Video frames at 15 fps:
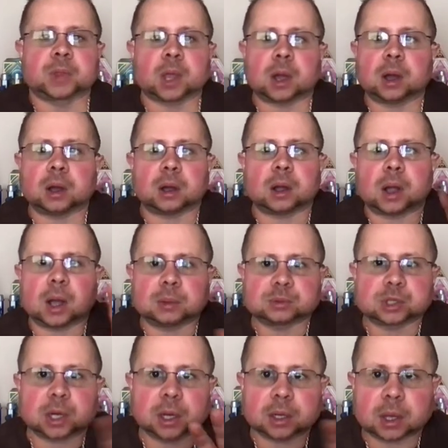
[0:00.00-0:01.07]
I'm
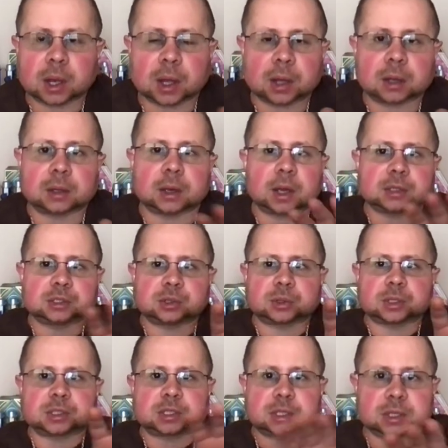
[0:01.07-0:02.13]
trying, as you
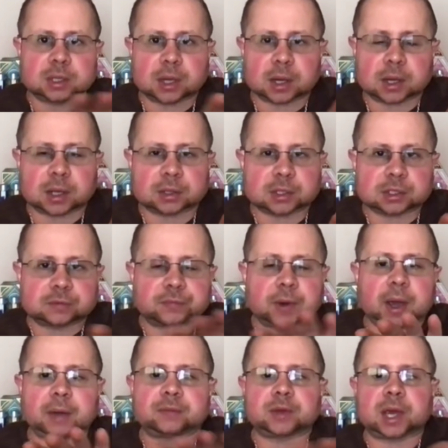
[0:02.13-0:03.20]
can see, I got this
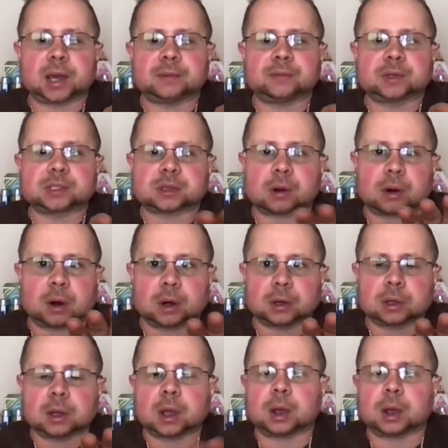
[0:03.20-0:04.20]
5 canvas art.